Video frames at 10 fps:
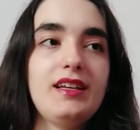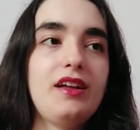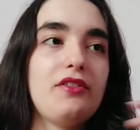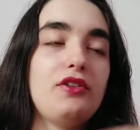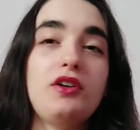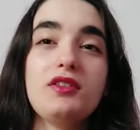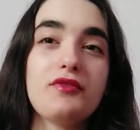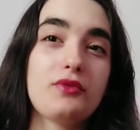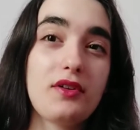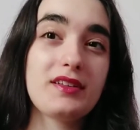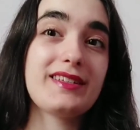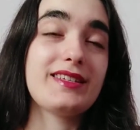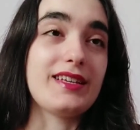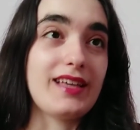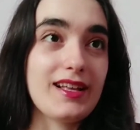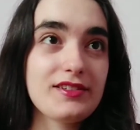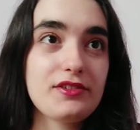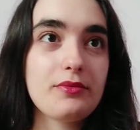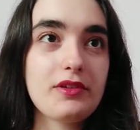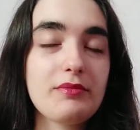the whole of the world is against
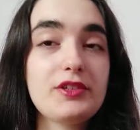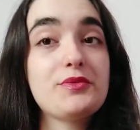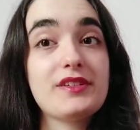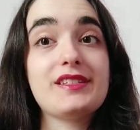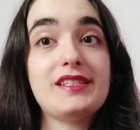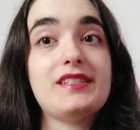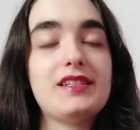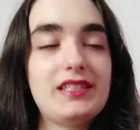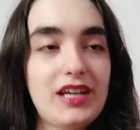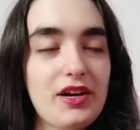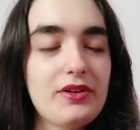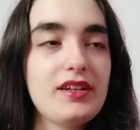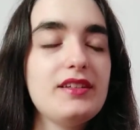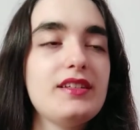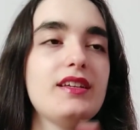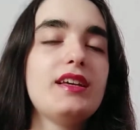her pretty much because she's a tyrant,